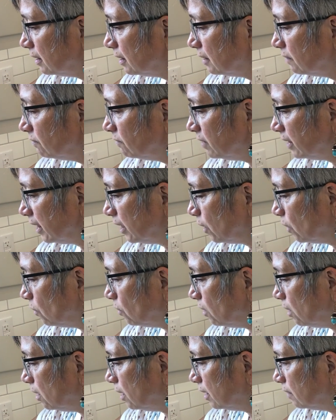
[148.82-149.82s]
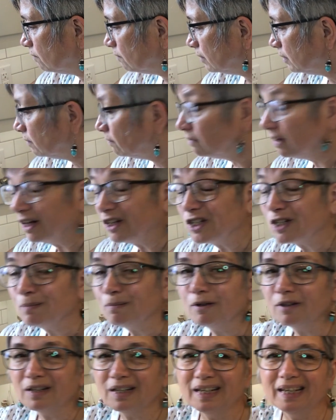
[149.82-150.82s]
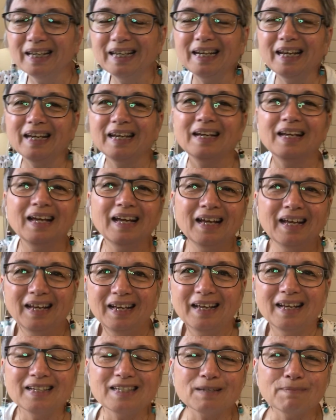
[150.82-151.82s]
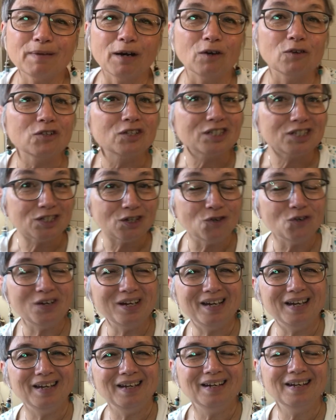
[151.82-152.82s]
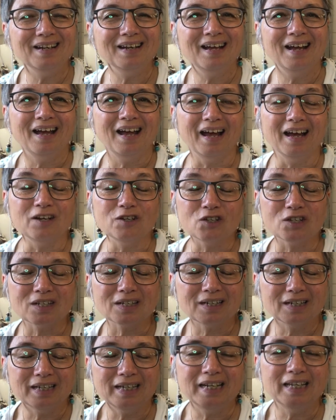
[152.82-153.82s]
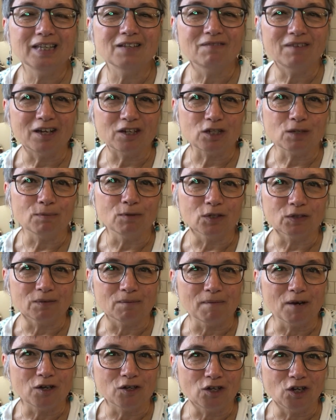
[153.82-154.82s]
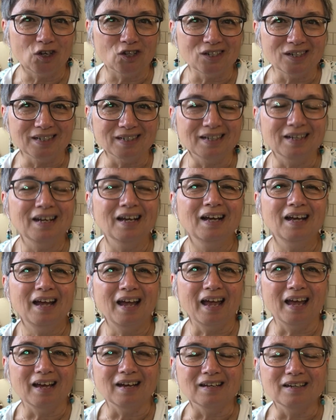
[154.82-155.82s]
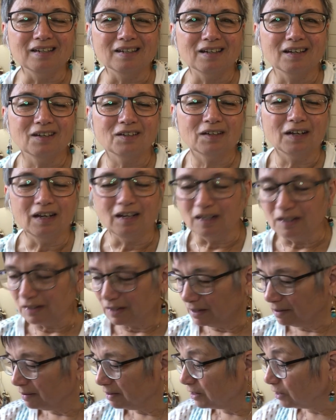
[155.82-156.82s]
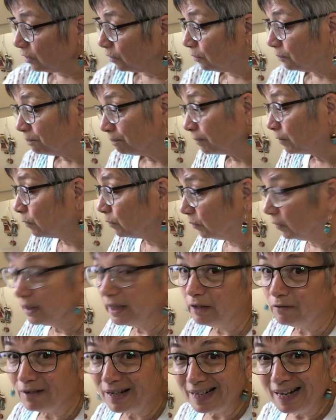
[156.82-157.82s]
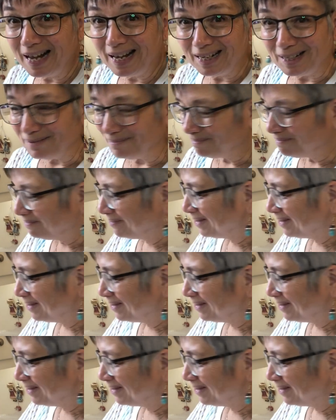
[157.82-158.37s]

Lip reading: video on vegetable cleaning is about soaking and just cleaning the vegetables from our garden. And so we'll get right at it.